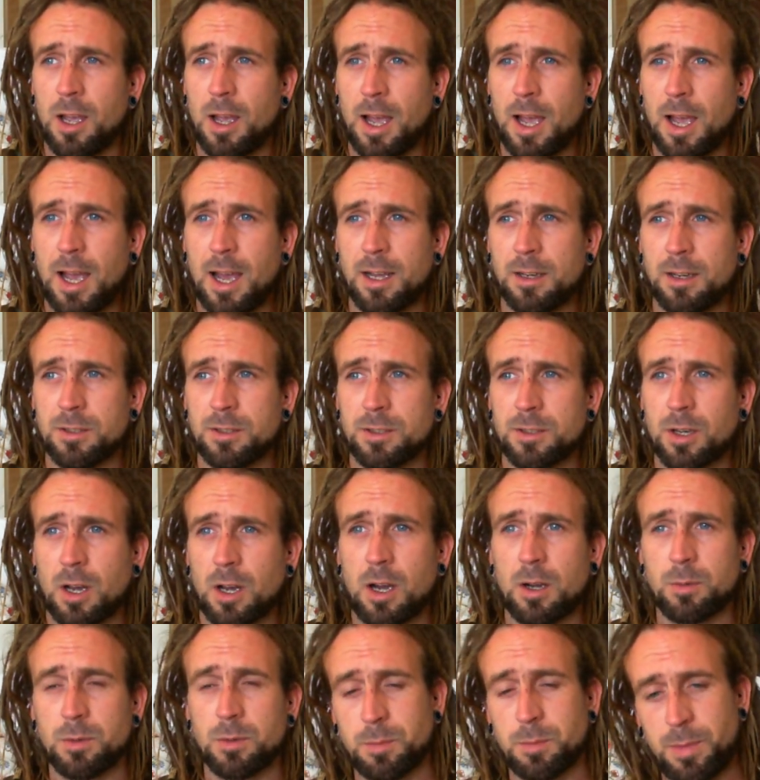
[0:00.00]
and I
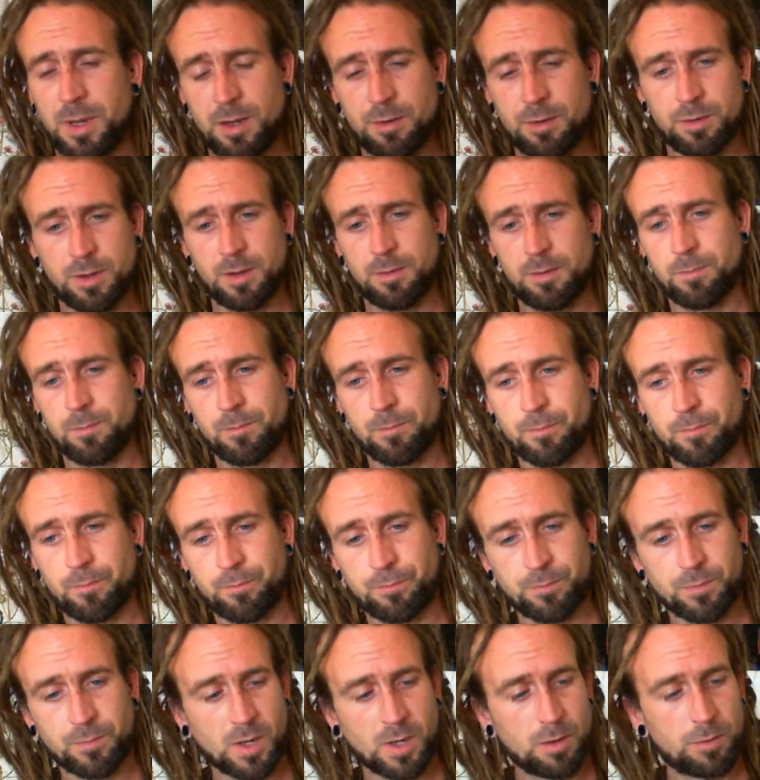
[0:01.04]
would pivot
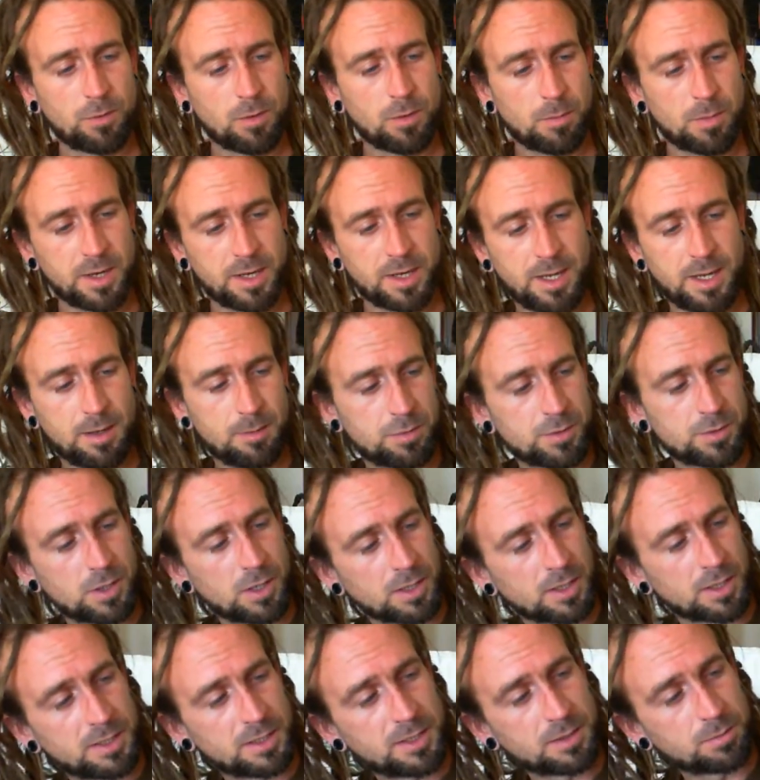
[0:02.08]
from my hips like
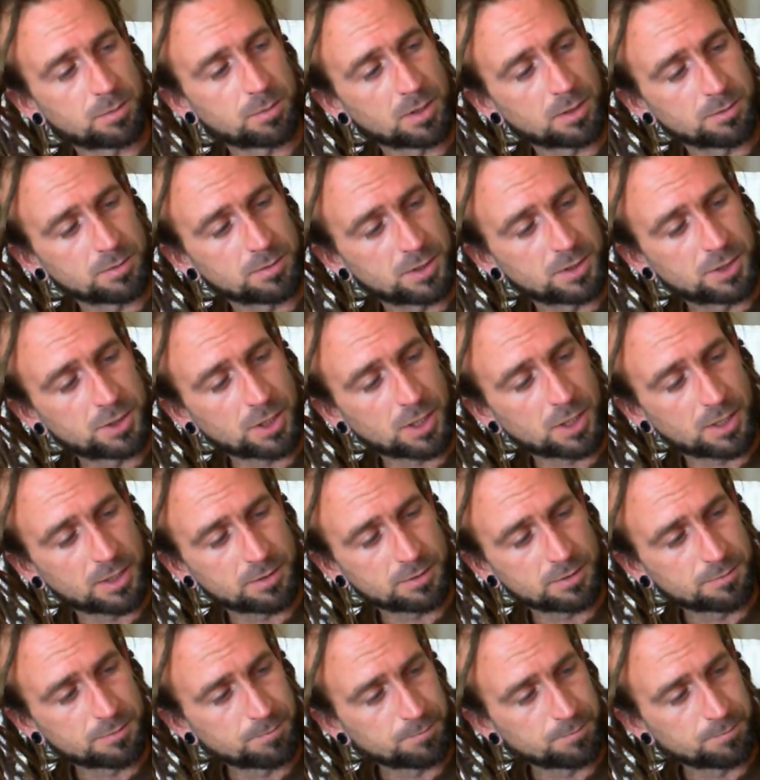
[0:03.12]
I did when I was a child,